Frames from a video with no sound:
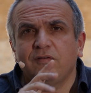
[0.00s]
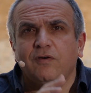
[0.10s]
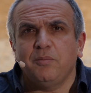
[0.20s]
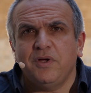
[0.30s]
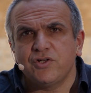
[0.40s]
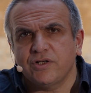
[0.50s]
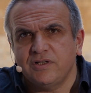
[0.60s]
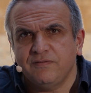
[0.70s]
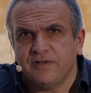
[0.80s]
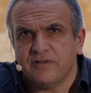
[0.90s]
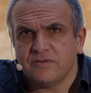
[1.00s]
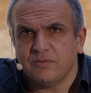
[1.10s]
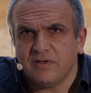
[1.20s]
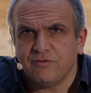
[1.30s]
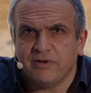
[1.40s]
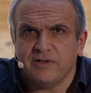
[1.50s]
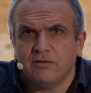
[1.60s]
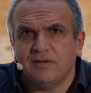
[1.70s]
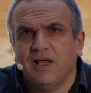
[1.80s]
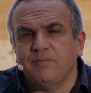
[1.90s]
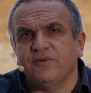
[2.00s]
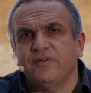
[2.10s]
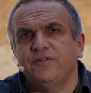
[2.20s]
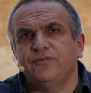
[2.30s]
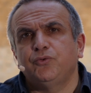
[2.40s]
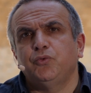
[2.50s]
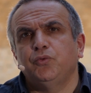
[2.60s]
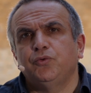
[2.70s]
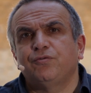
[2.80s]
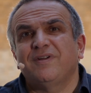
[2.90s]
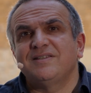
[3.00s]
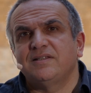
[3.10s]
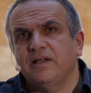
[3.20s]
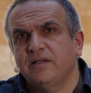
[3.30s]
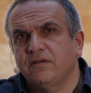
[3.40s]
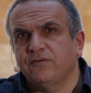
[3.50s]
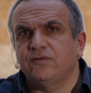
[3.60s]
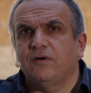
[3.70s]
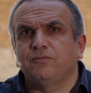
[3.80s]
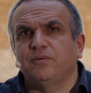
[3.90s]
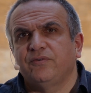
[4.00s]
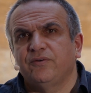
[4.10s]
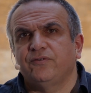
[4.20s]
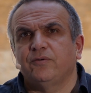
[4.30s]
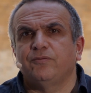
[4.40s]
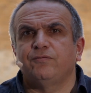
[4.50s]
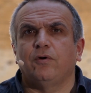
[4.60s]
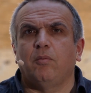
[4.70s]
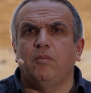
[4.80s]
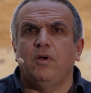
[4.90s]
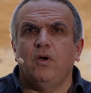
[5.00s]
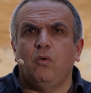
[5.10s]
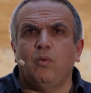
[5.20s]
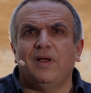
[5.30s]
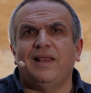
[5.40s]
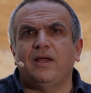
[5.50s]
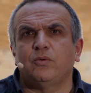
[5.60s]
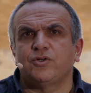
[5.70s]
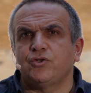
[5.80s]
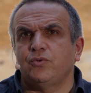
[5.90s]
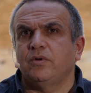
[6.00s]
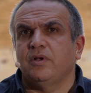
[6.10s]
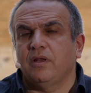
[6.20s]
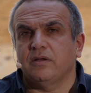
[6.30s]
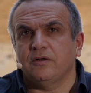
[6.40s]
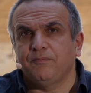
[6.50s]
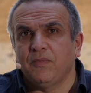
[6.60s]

of our major activities within Raincode Labs is to translate software systems from one language to another.